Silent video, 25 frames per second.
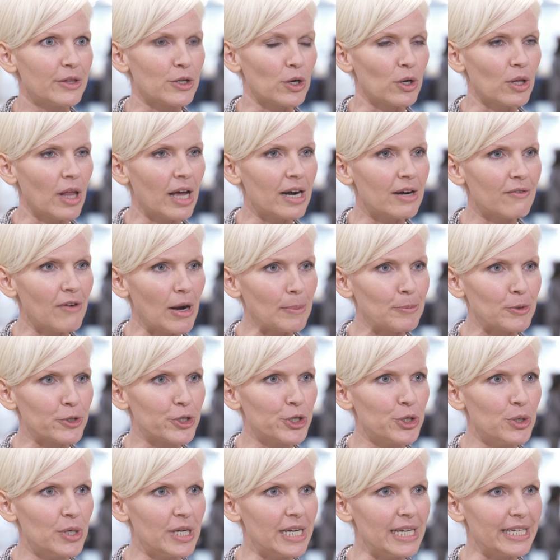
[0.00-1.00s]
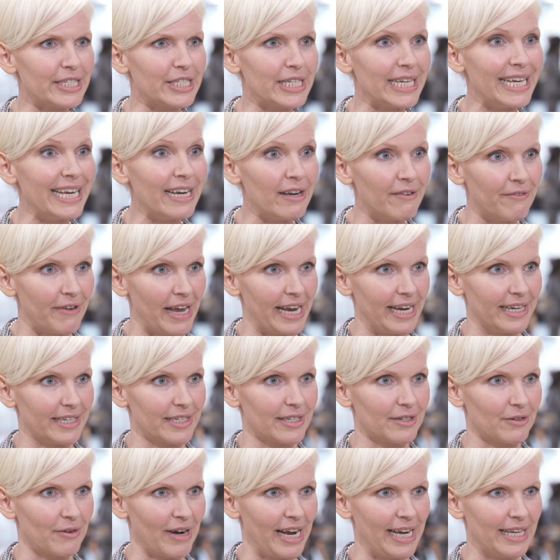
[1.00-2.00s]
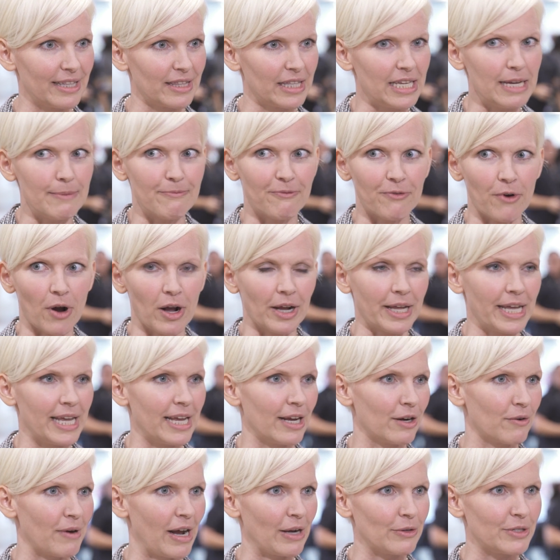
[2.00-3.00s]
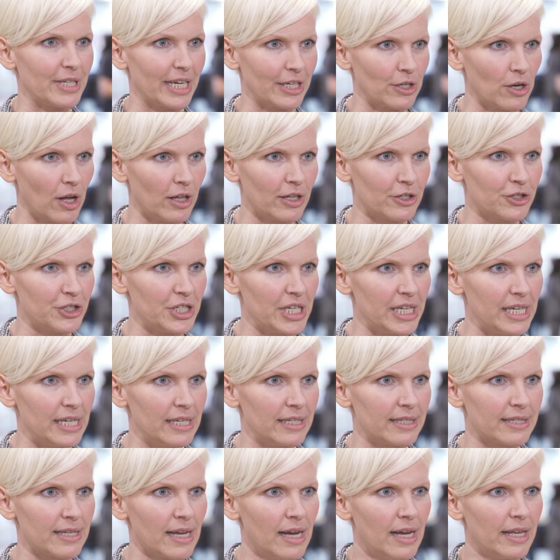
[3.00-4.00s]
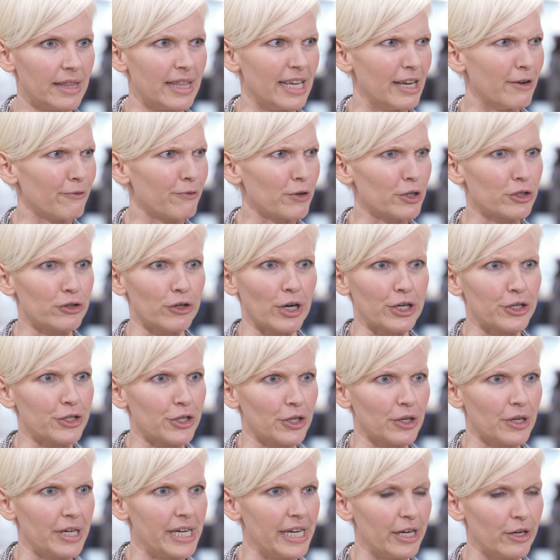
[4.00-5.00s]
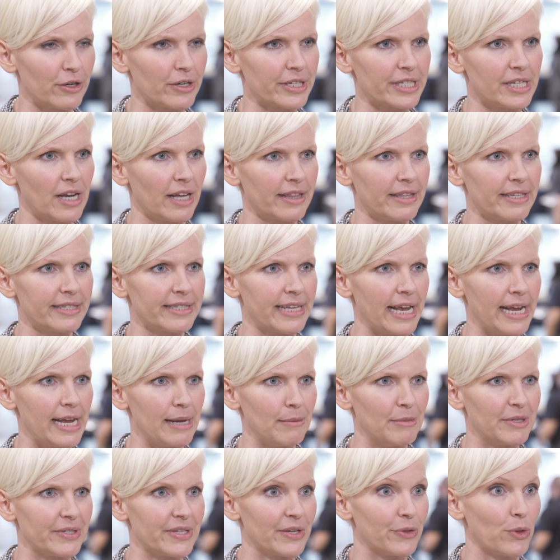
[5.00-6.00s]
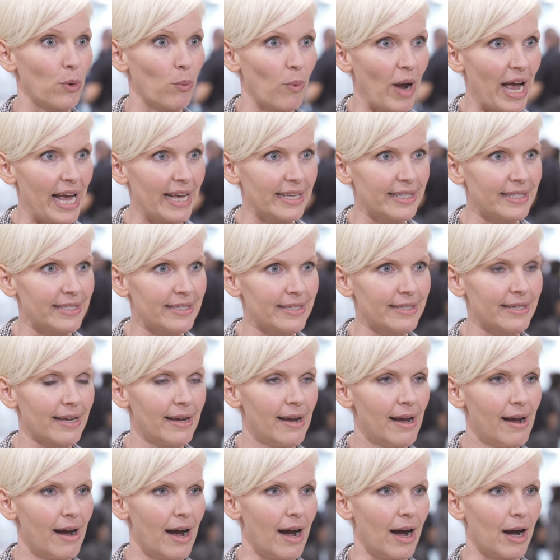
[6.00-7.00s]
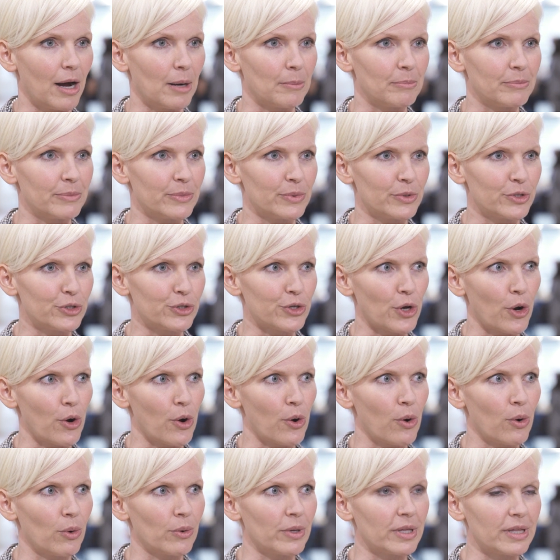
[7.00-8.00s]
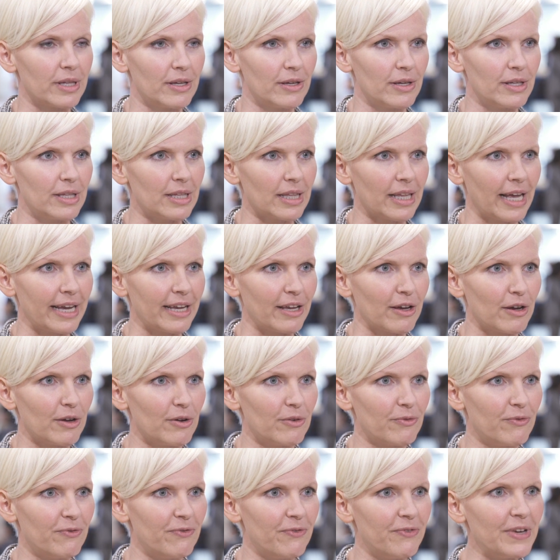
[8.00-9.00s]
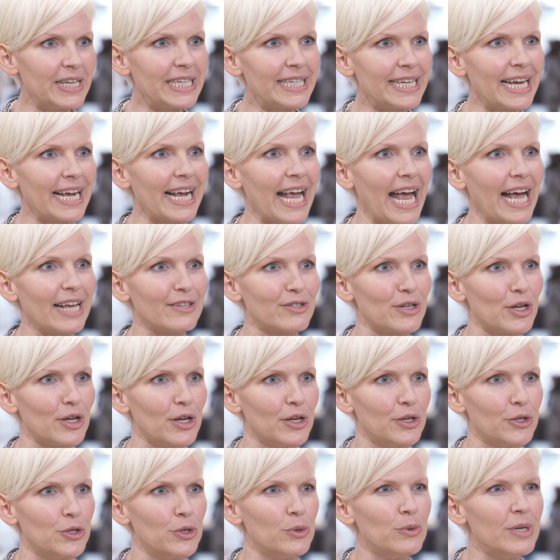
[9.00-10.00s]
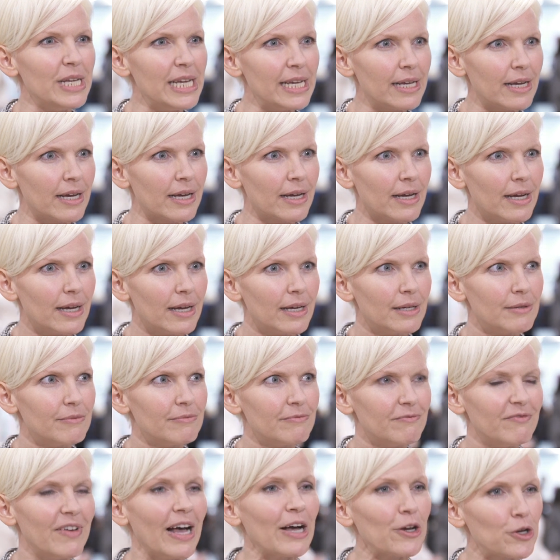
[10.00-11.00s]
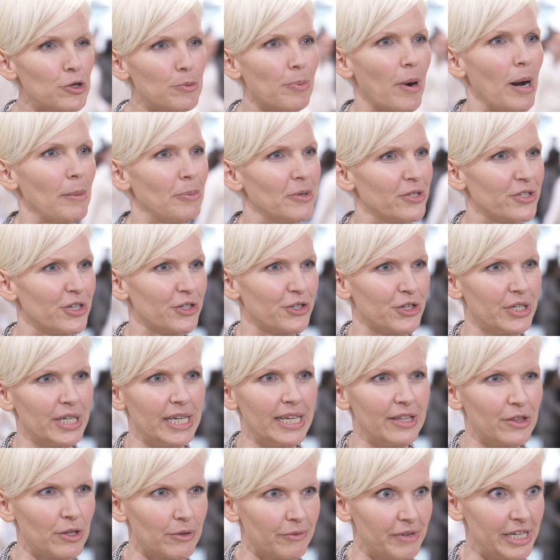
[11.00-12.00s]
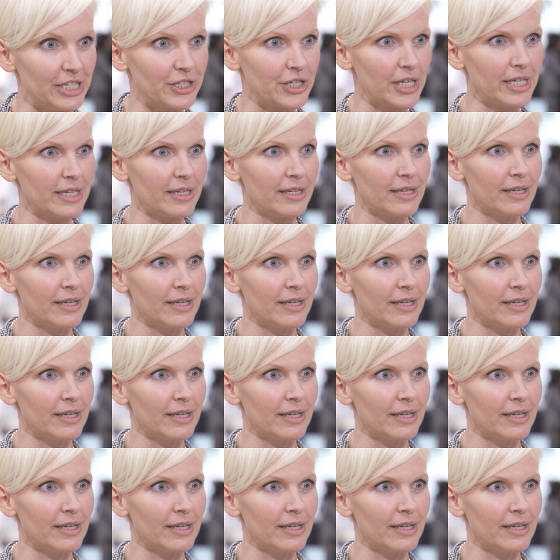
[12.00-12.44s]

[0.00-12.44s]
There are a lot of opportunities to innovate, right? Leapfrogging around technologies. The infrastructure here is not the same as in the West. So FinTech has a unique value proposition in the region.